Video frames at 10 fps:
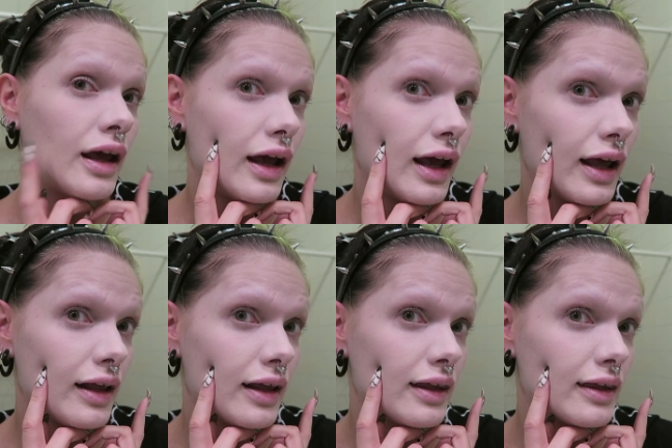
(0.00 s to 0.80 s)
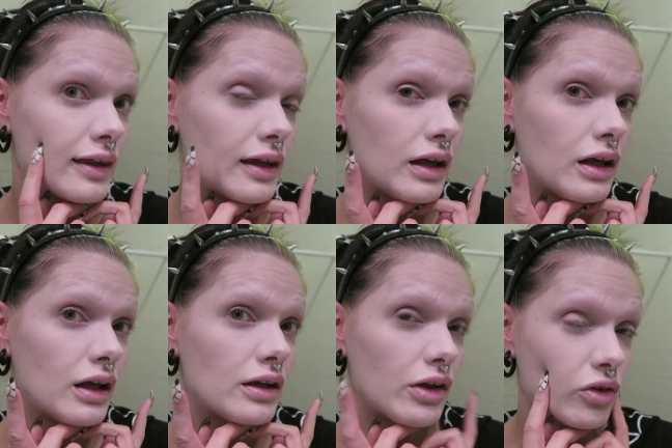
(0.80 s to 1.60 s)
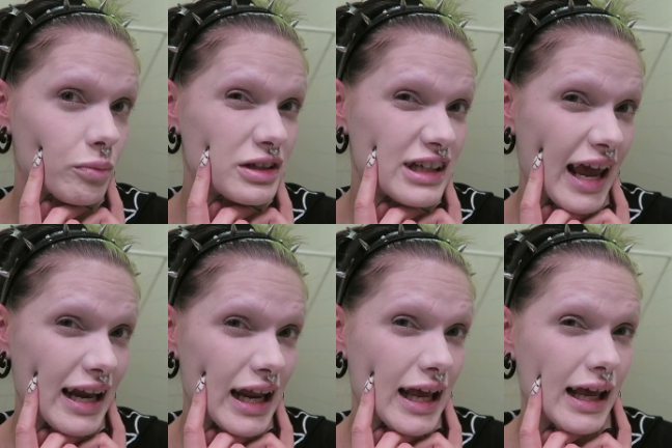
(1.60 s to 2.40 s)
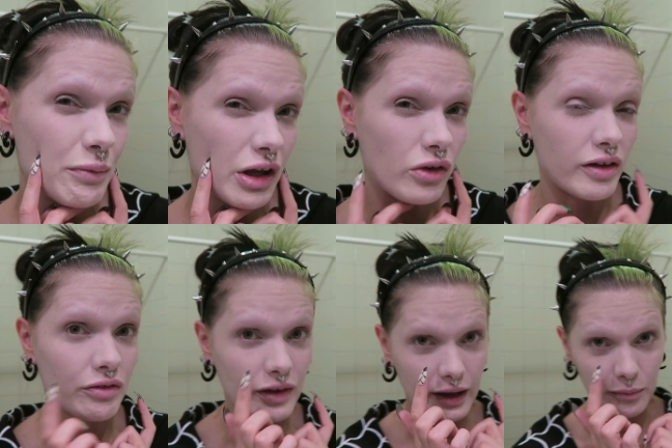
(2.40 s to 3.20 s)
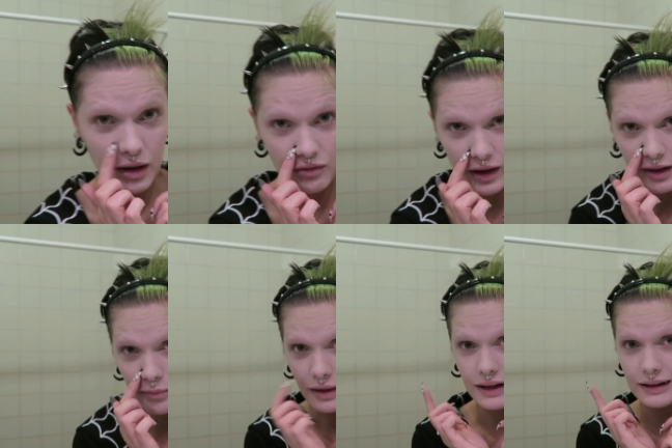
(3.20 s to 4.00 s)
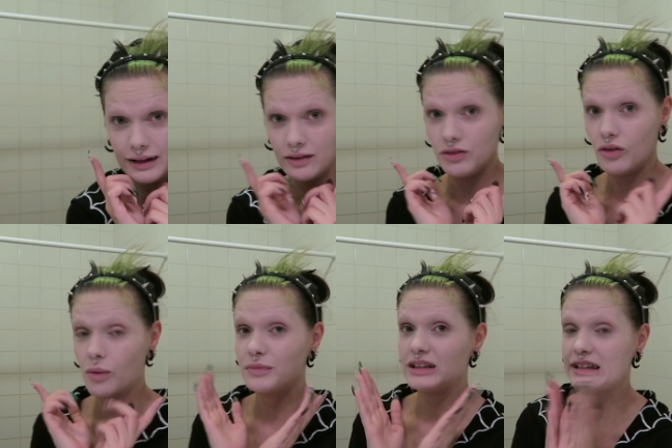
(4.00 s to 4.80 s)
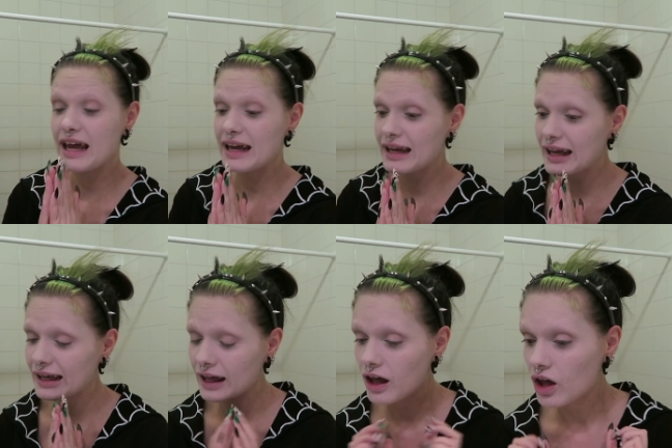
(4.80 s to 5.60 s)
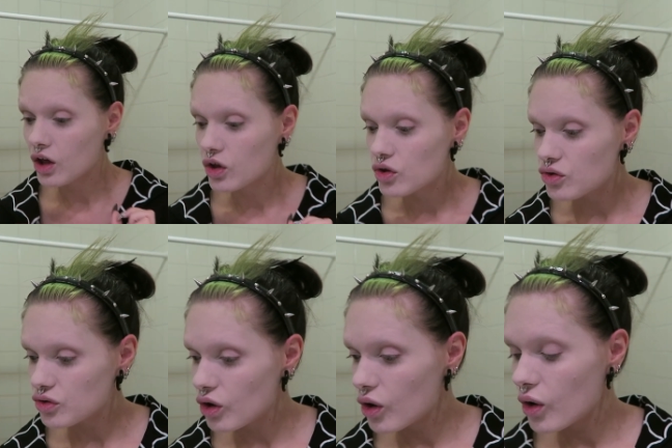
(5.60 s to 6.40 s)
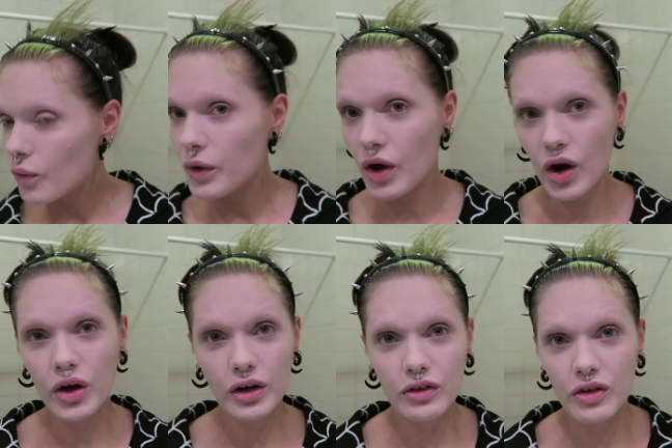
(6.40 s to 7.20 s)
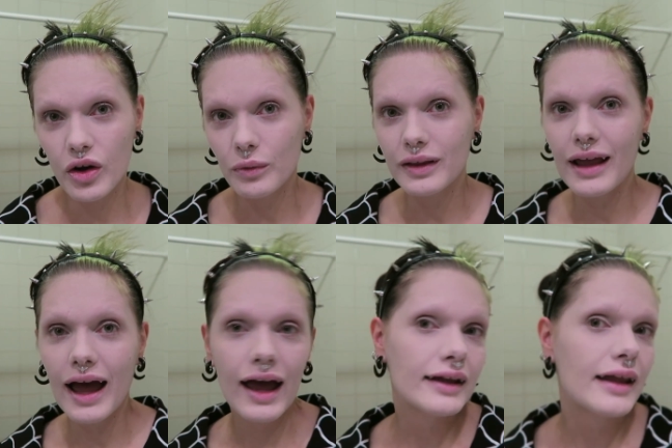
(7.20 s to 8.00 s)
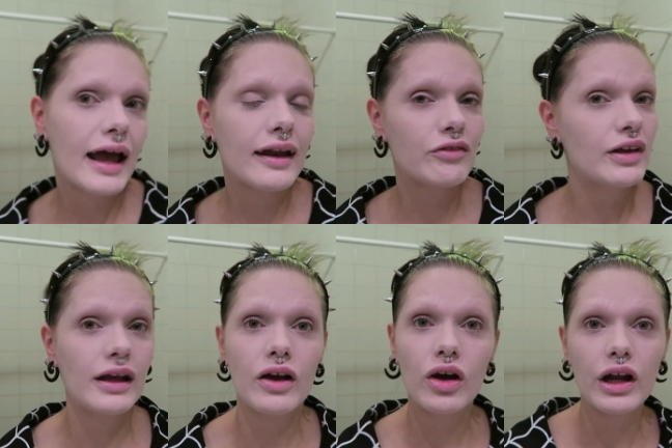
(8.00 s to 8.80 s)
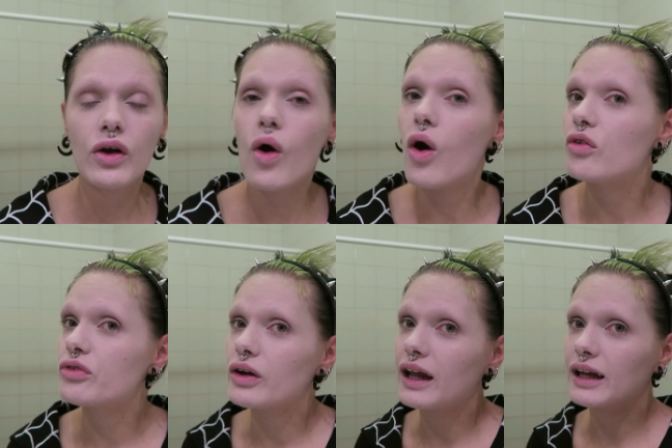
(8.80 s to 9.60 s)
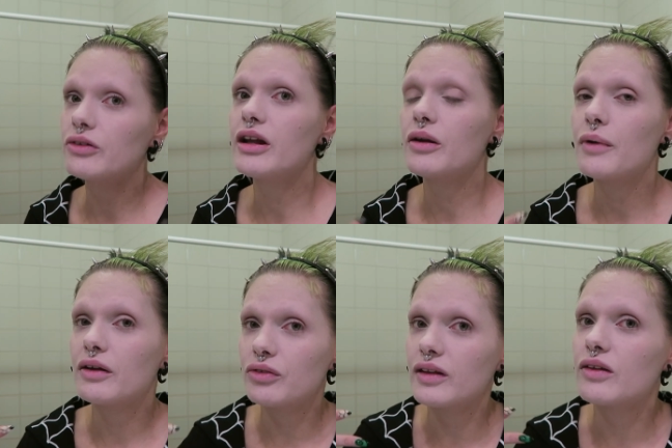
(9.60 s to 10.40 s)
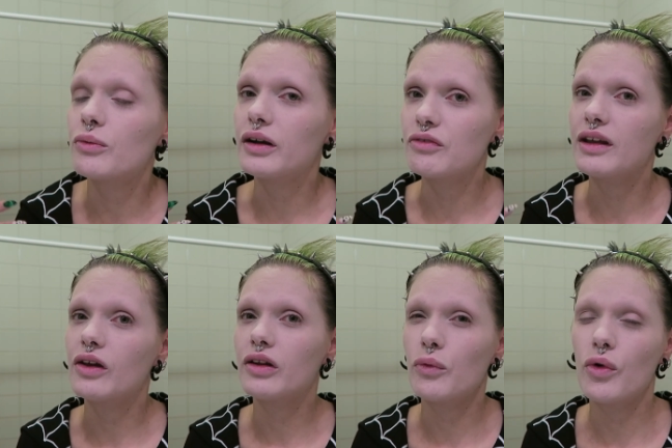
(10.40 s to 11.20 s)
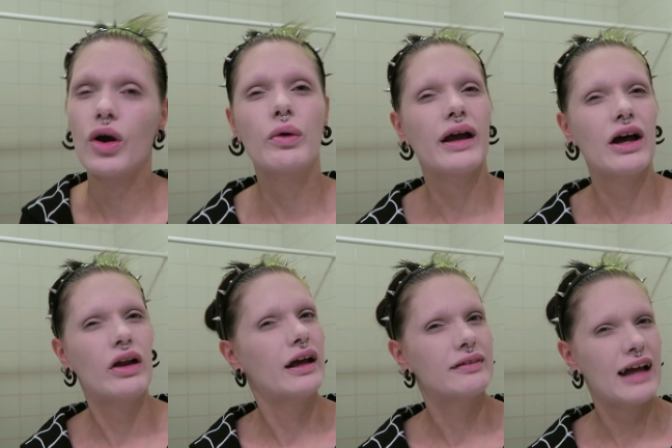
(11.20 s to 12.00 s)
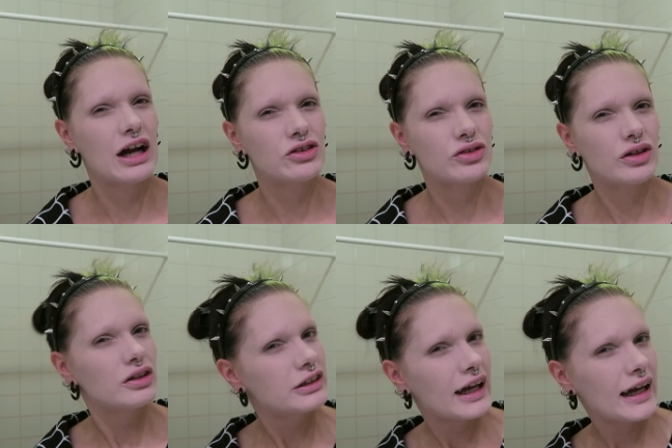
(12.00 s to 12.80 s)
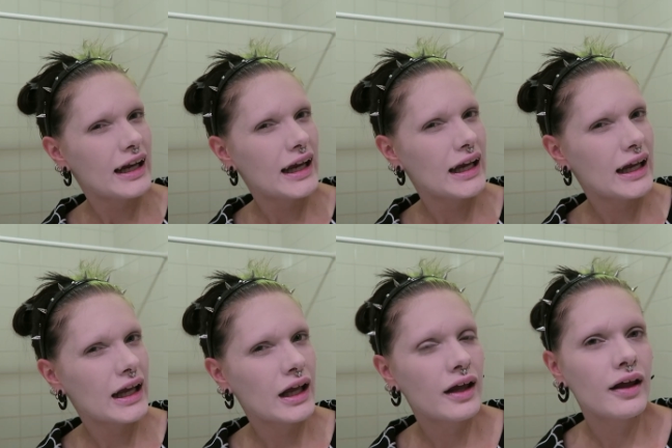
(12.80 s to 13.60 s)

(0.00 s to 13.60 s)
is some shading, because I think my face might need some shading. So we are gonna start with that, and I think I'm gonna go for like a little bit for this one. I think I'm gonna work with kind of like a natural shading.